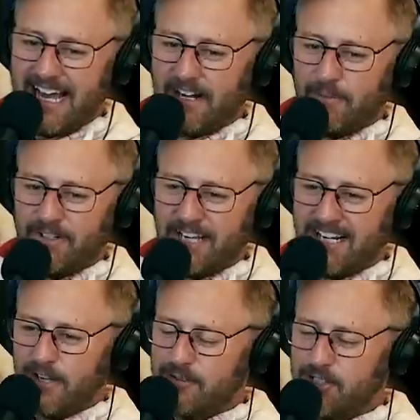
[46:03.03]
it. We don't got
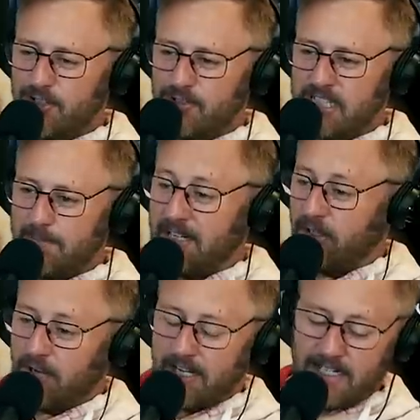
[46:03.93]
to go too deep. Now,
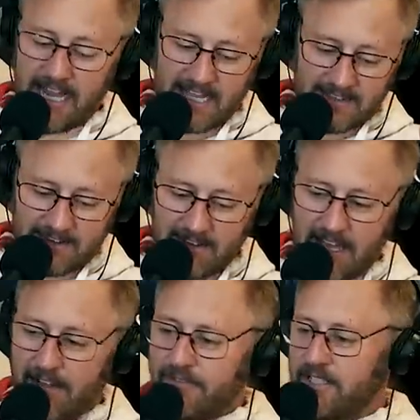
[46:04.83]
granted, I
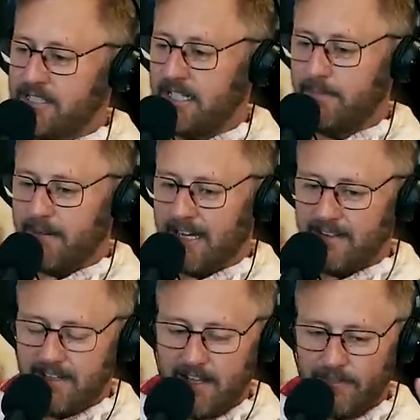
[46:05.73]
love the deep. I
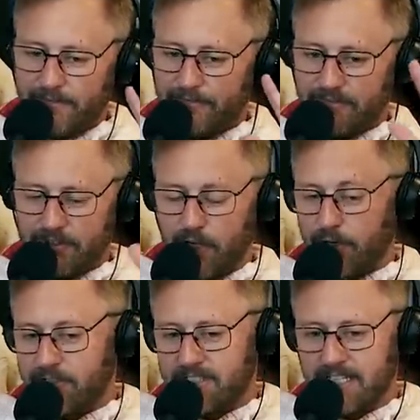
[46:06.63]
love
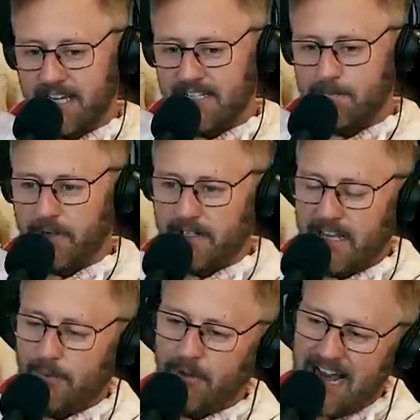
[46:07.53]
those things. But we
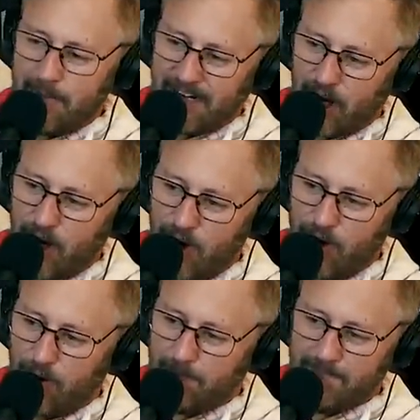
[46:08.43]
know that when I'm at home,
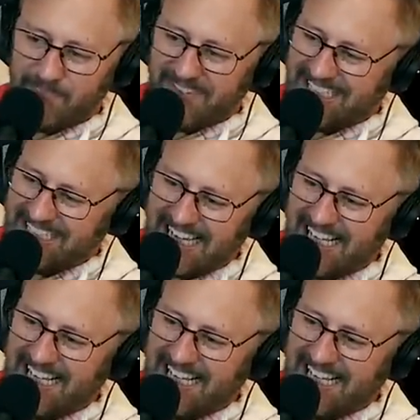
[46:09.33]
you love the deep.